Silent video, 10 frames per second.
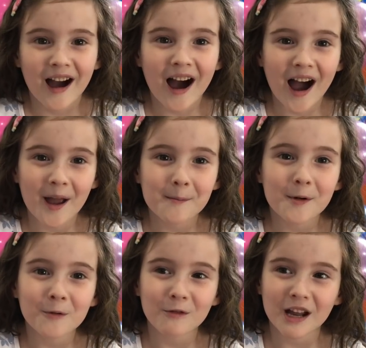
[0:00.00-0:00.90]
Hi,
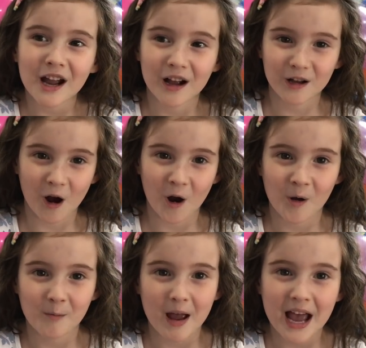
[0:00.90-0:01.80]
Maria
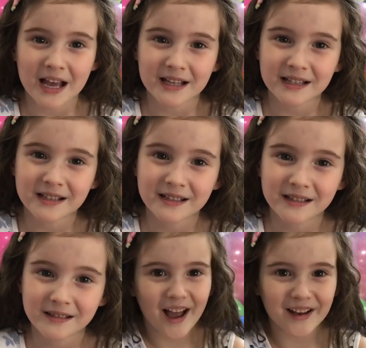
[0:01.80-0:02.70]
Gomez.
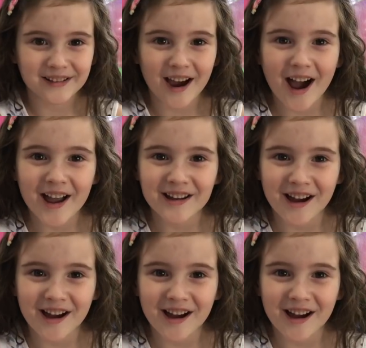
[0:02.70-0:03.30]
And hi,